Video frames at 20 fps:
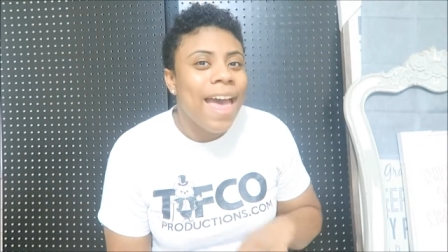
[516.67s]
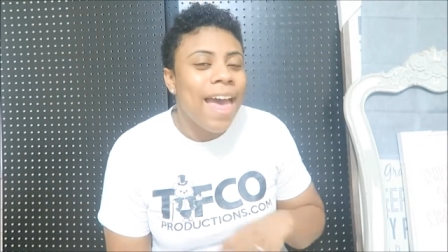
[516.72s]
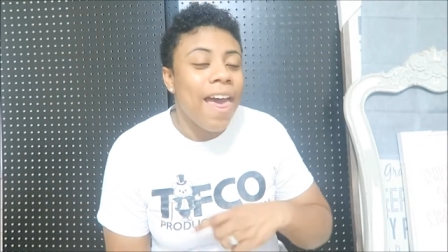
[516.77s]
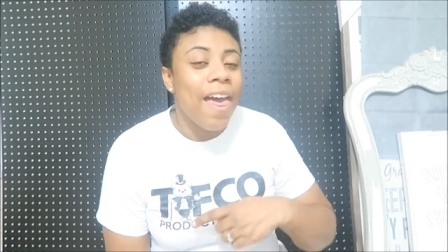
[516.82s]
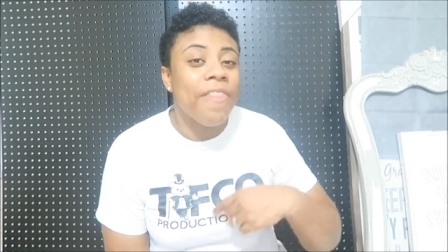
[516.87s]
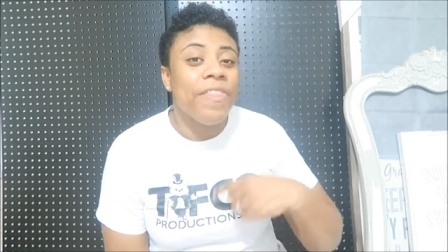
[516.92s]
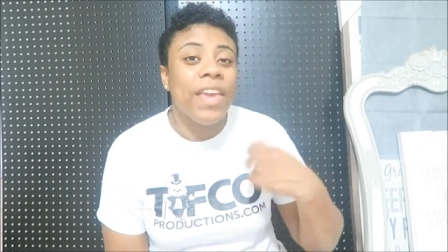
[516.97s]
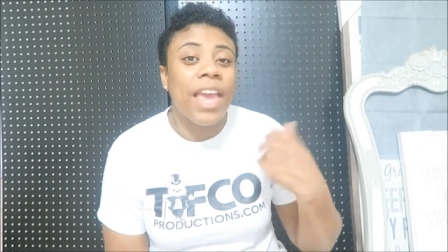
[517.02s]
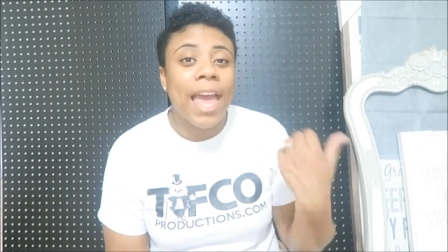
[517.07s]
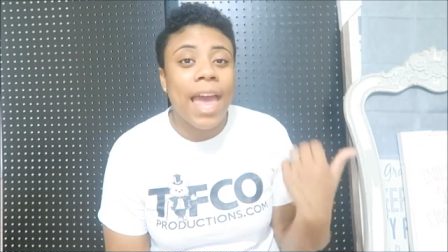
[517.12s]

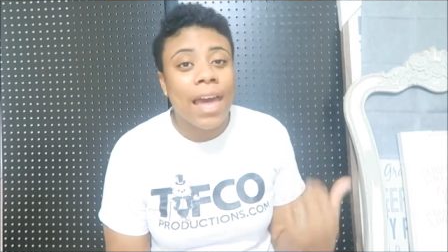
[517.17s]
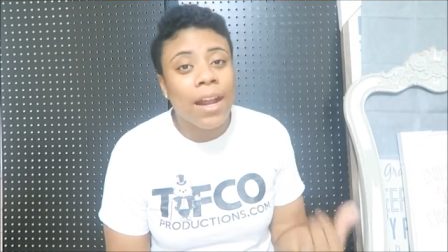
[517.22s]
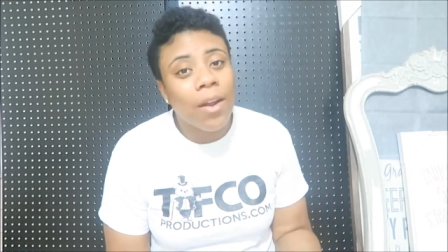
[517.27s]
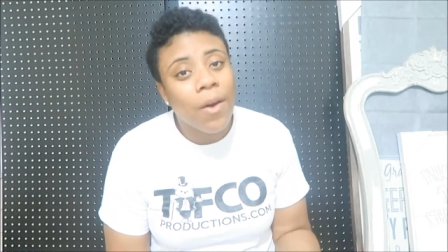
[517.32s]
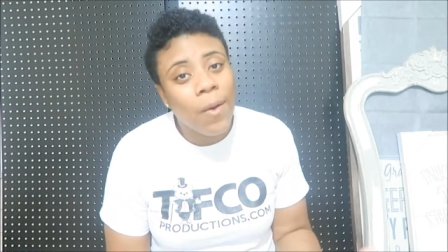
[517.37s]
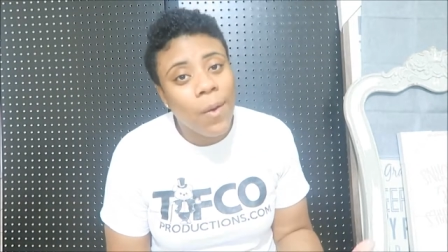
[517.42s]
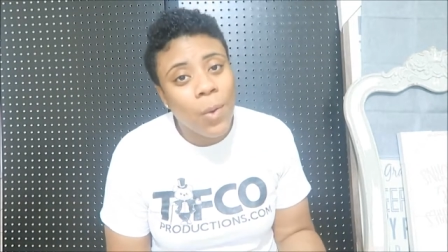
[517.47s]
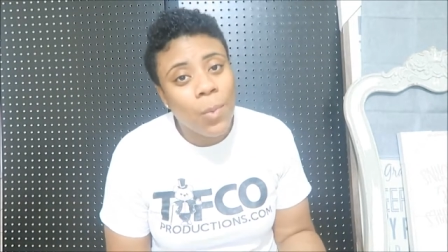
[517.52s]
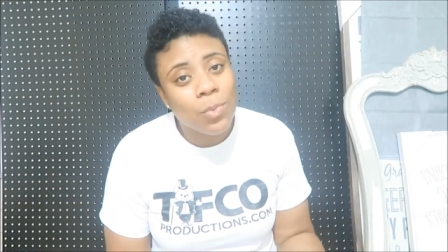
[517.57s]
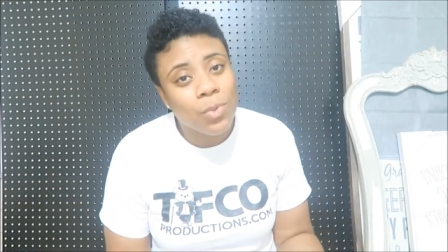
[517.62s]
at the
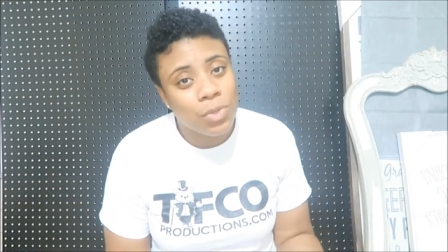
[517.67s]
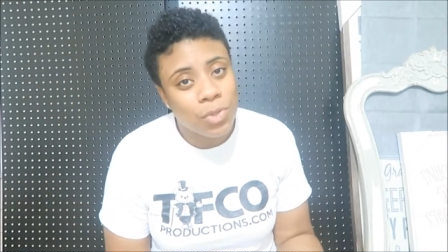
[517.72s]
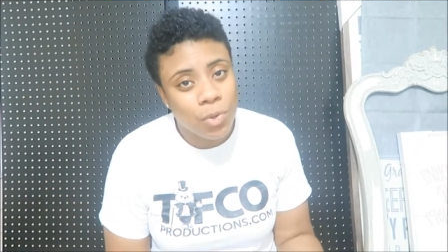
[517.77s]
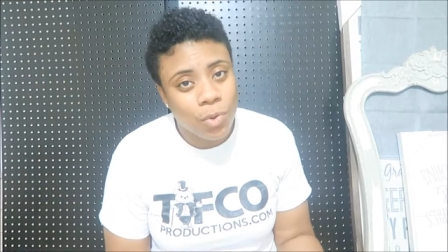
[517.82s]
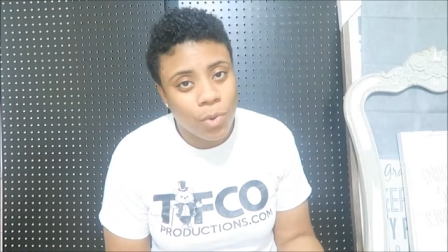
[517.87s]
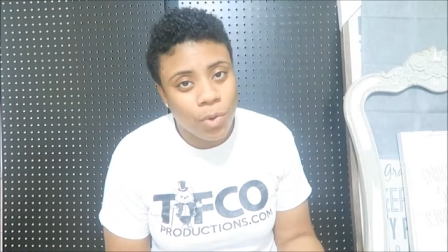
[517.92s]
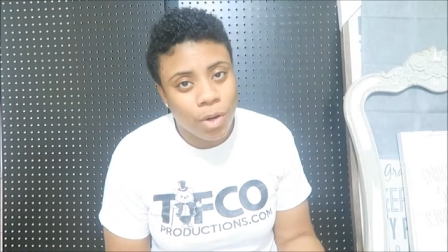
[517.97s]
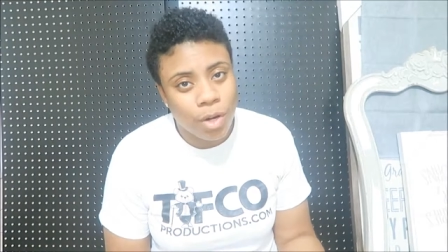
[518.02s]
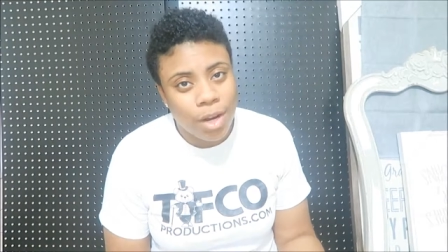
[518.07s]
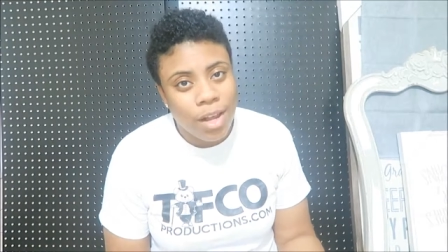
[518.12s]
at-home
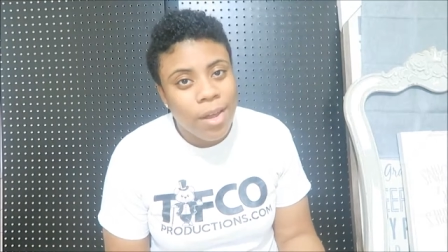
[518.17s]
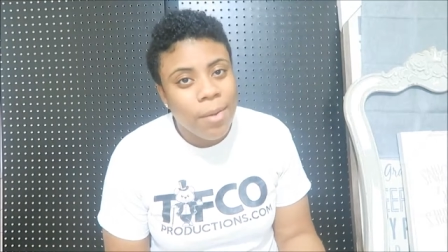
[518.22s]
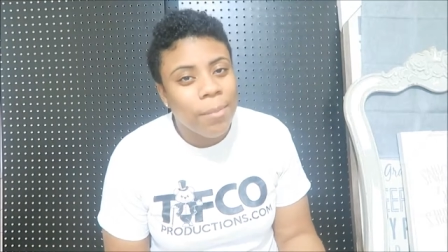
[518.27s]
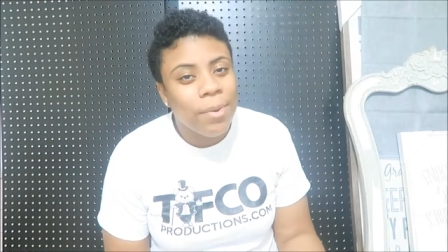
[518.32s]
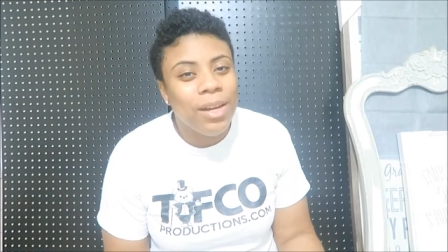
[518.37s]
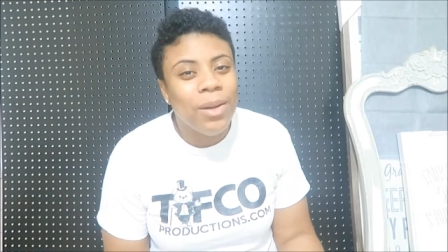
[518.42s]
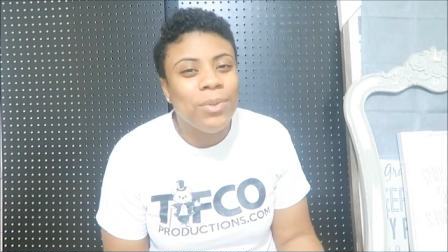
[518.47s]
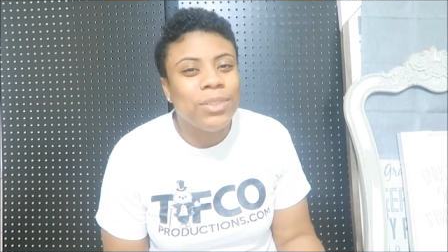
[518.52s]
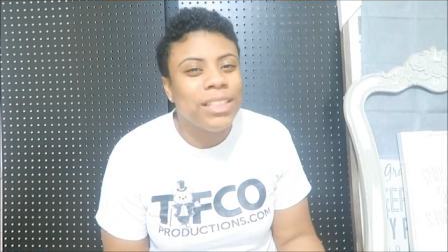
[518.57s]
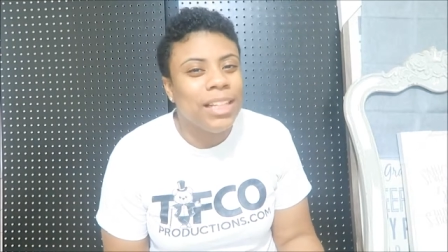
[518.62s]
store
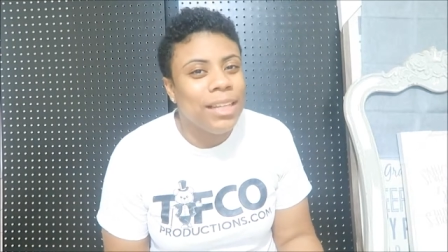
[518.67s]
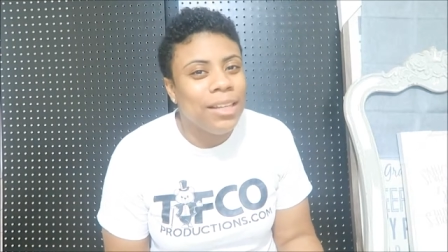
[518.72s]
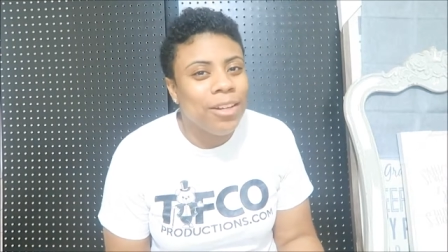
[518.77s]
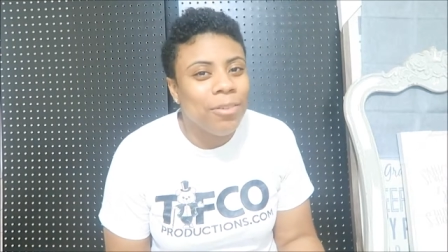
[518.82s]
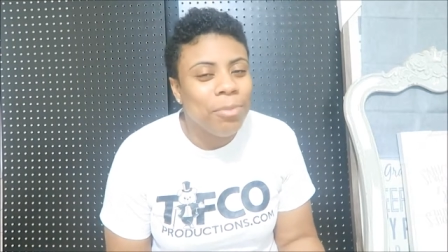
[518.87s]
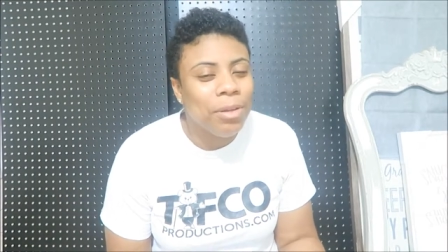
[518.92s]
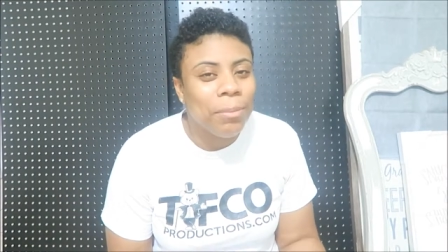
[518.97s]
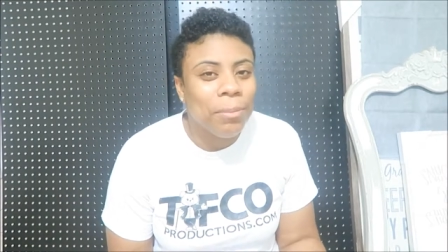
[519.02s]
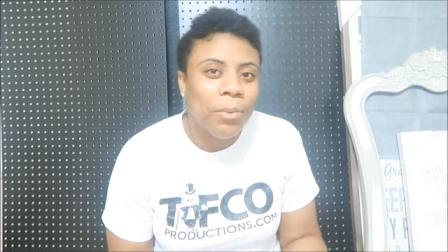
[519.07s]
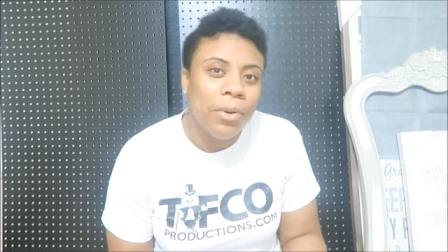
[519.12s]
but it was a
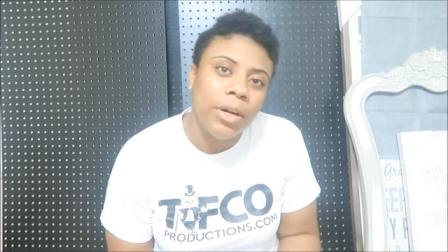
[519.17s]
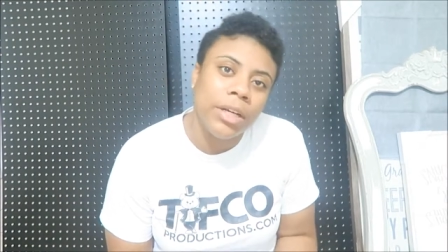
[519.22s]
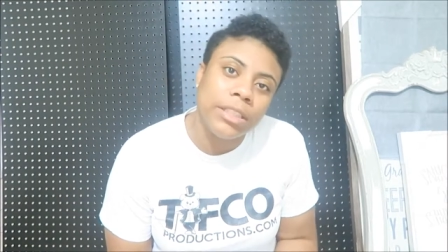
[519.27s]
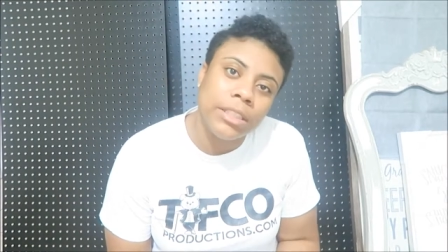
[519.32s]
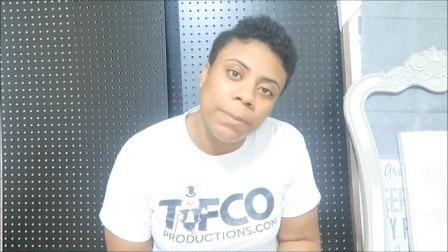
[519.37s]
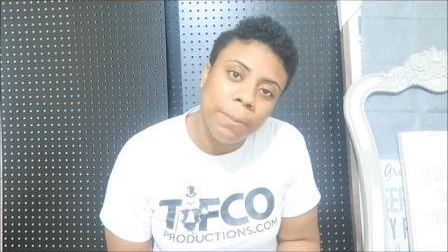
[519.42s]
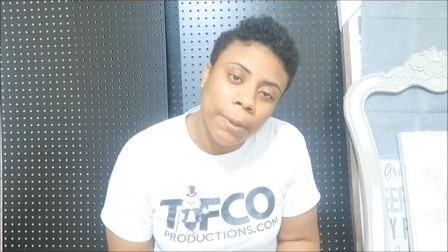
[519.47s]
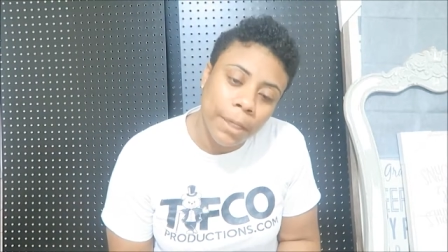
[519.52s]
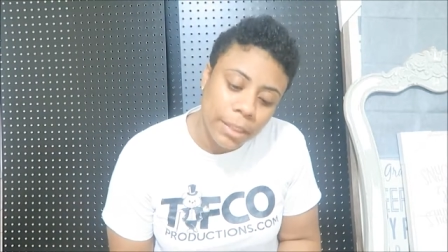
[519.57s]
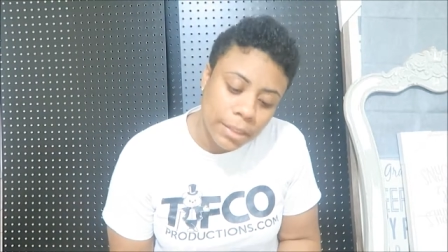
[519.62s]
little bit more
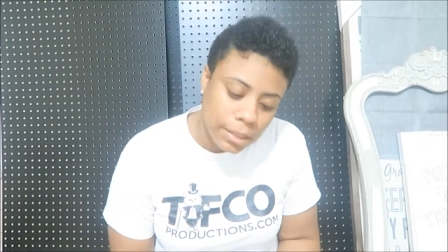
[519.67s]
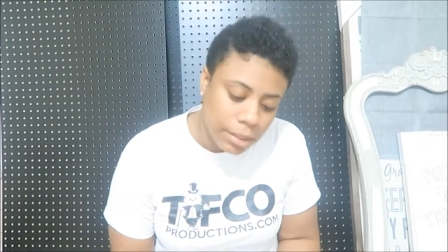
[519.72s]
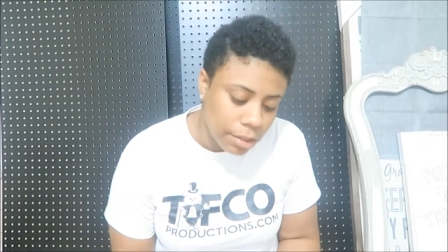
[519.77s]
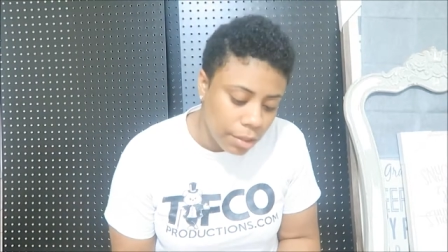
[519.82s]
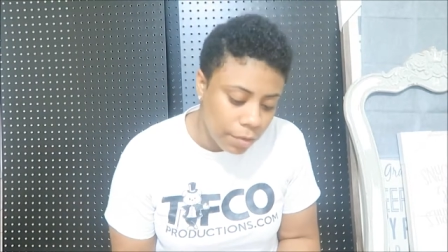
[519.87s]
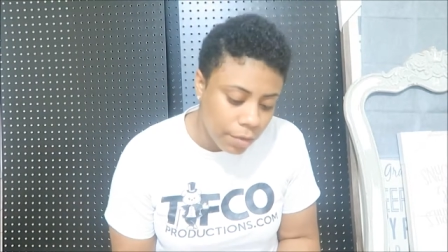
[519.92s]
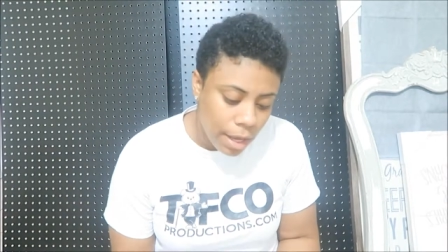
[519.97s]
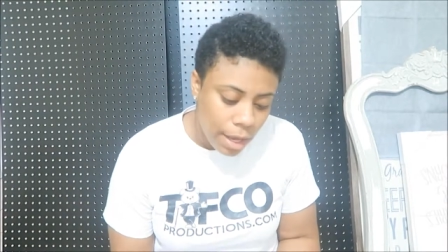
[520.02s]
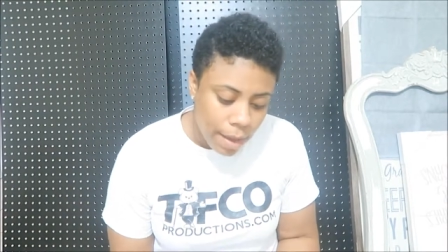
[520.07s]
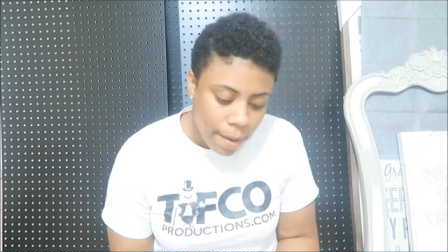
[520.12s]

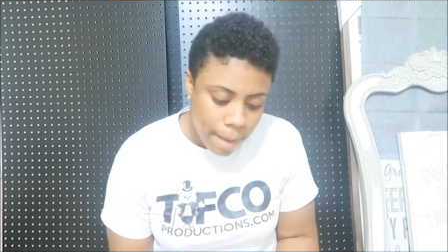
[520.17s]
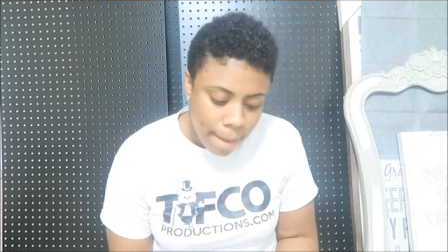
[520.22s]
expensive